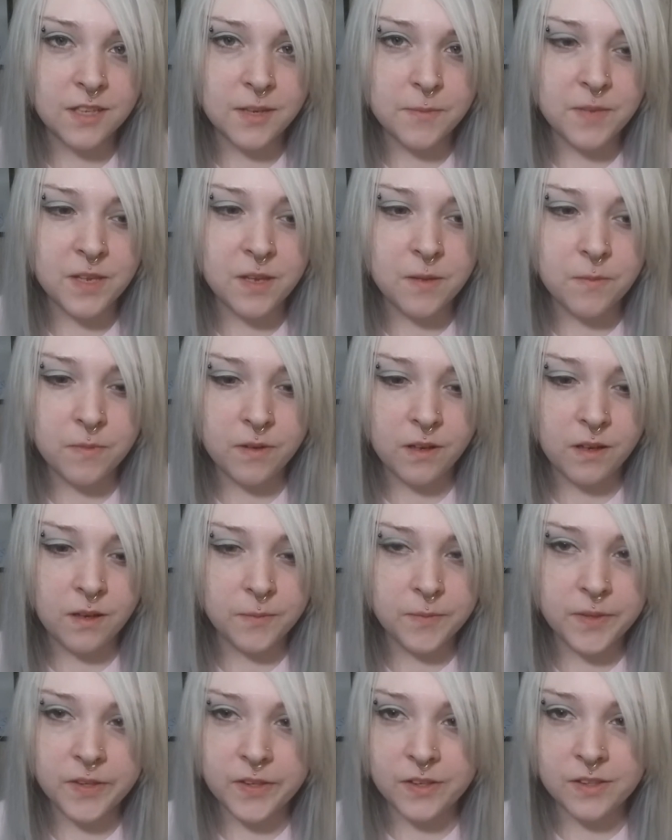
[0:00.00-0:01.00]
hit me up.
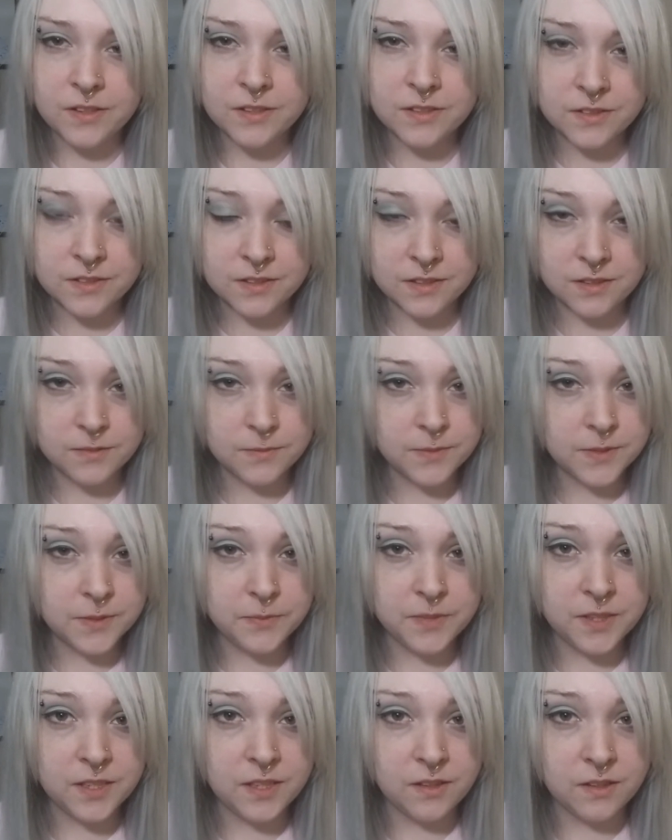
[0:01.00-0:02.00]
Um, you can also send them to
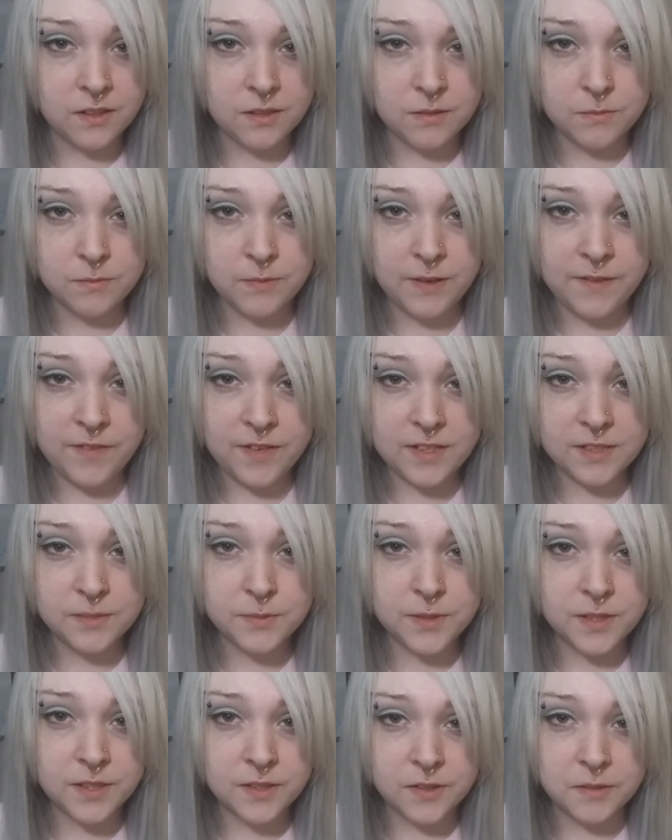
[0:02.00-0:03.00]
me on my
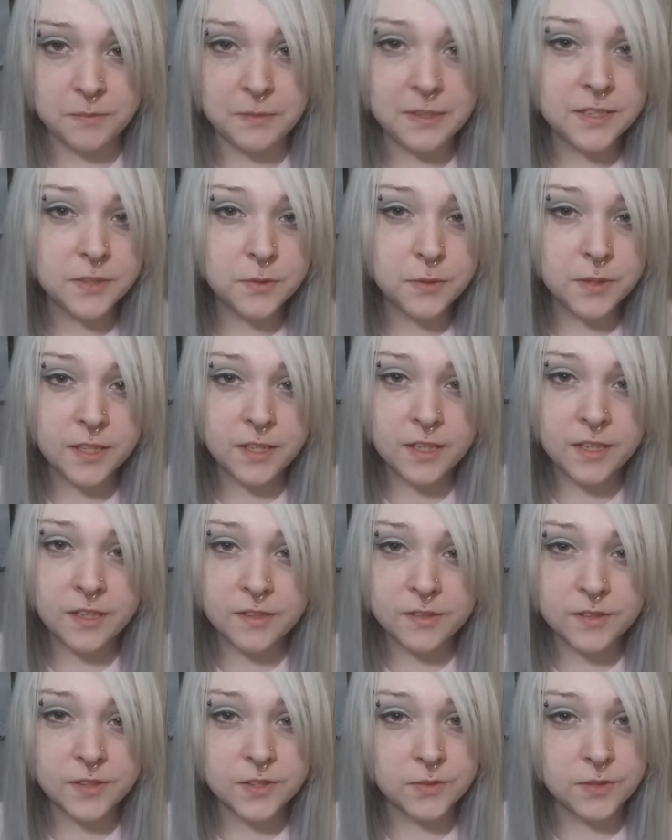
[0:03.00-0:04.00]
Facebook or my
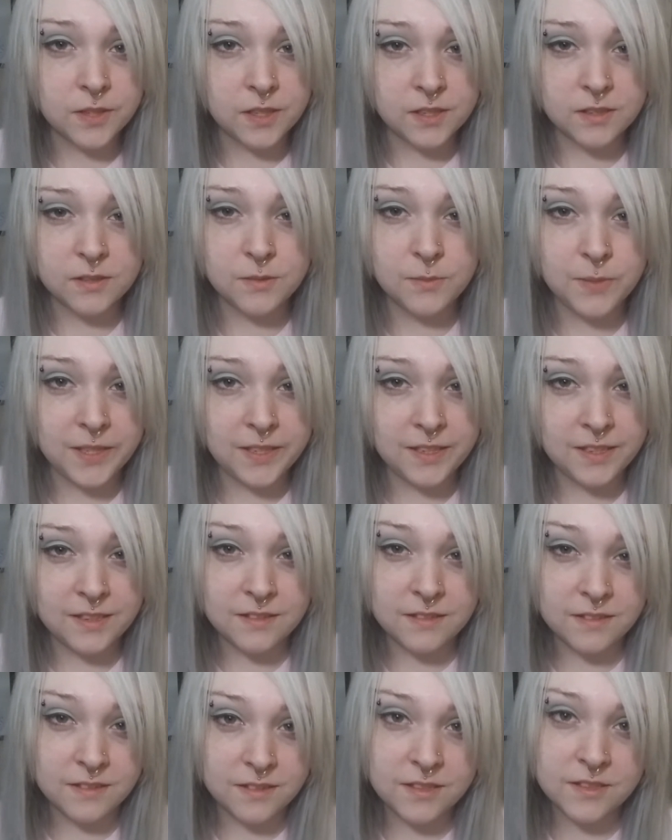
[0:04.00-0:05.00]
Twitter. Those will also be
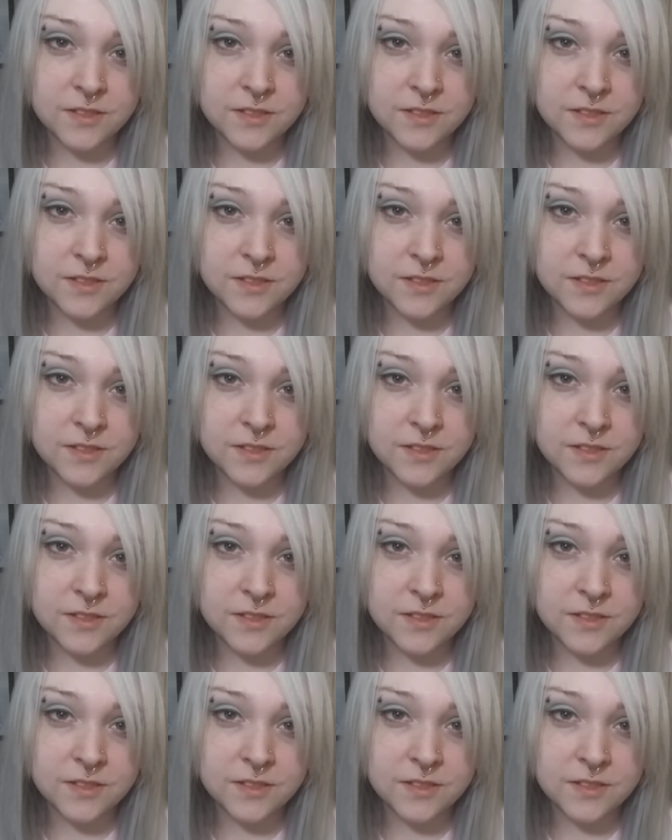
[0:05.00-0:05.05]
linked in the